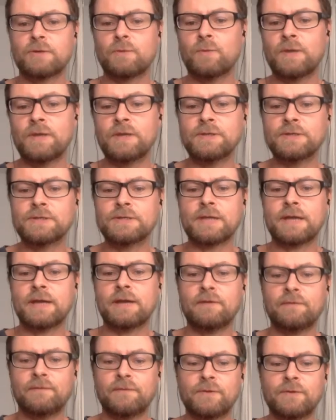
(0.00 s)
when you start
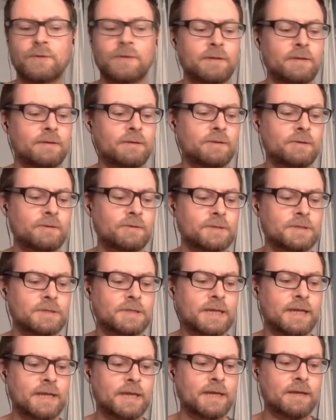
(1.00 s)
off your
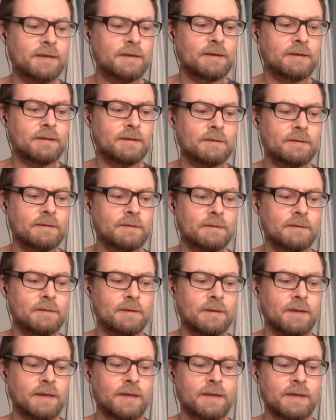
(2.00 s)
day,
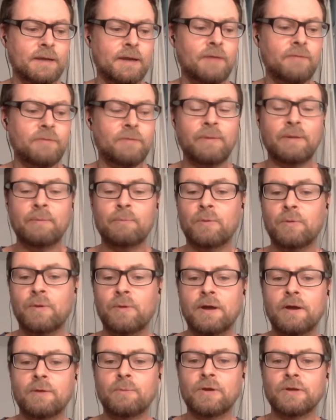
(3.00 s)
like I remember when
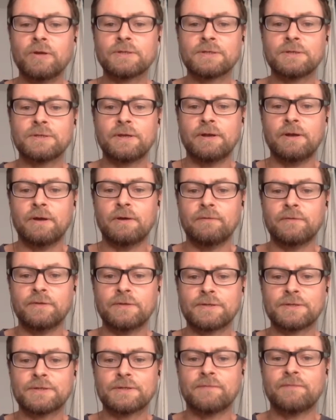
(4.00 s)
I worked in an
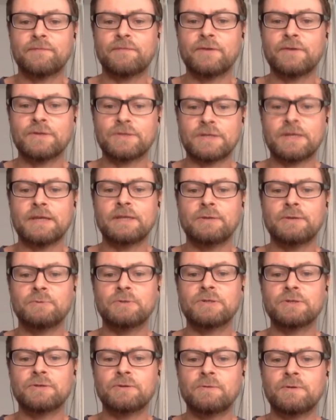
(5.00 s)
office, the first thing you would
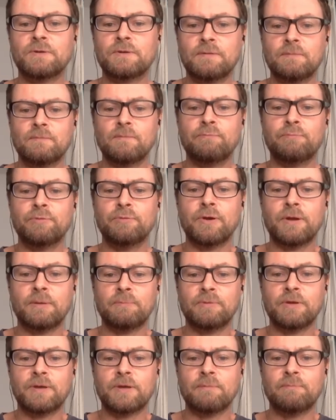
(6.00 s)
do would boot
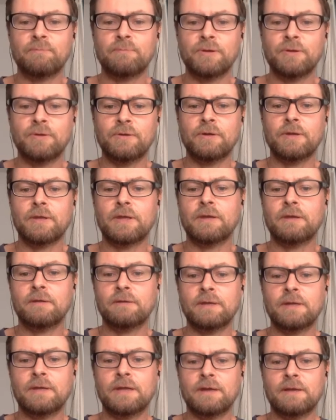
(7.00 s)
up your computer, go
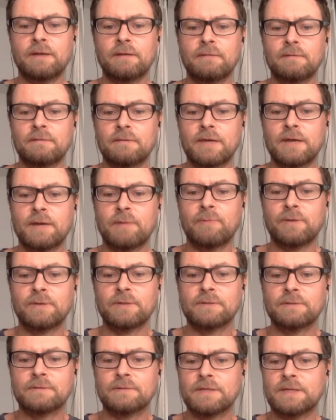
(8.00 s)
and get a cup of
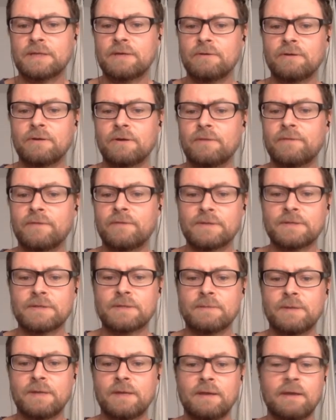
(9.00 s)
tea or coffee or
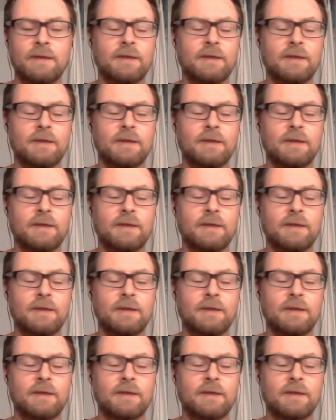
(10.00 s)
something,